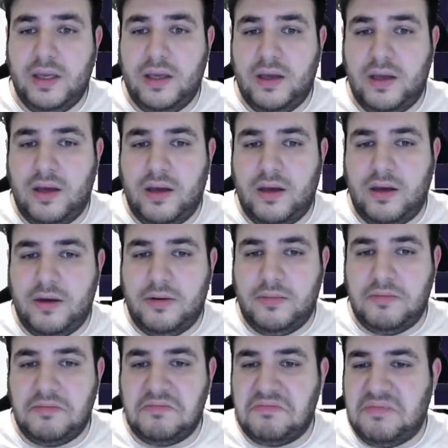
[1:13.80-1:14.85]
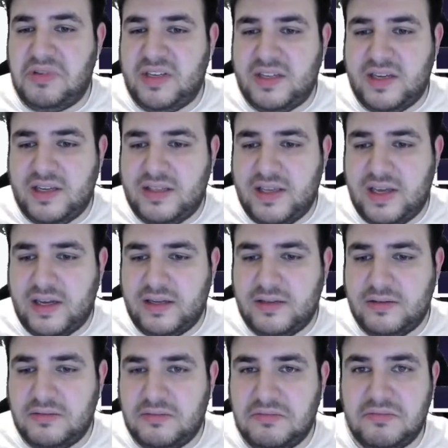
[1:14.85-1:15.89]
Beside that,
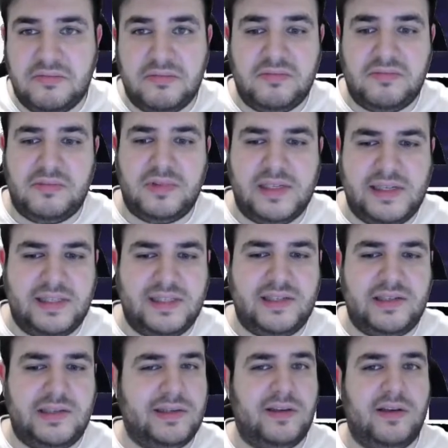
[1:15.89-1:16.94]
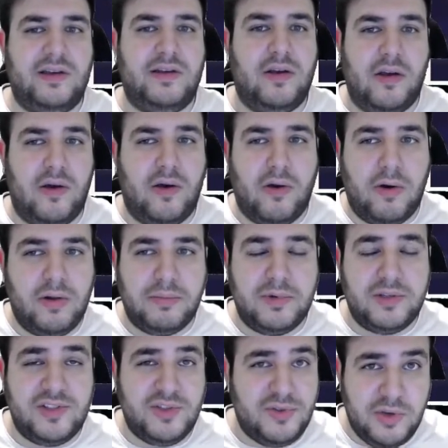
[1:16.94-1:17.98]
that's all
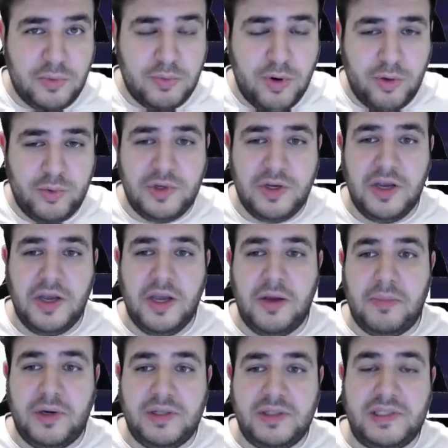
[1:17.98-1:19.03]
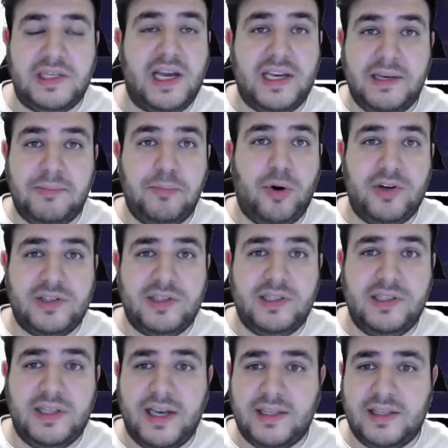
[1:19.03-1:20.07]
about the new mode, but I personally
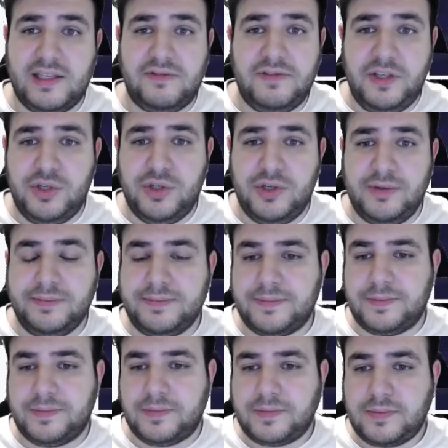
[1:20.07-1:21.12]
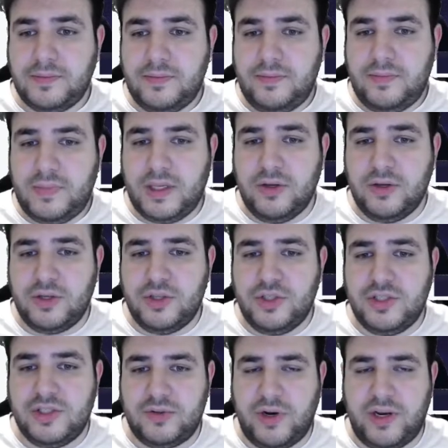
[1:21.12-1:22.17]
like that feature. You can
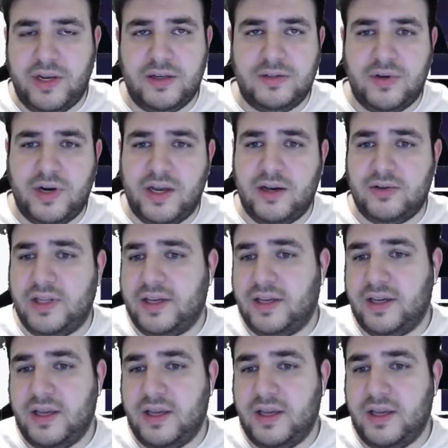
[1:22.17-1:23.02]
just try out like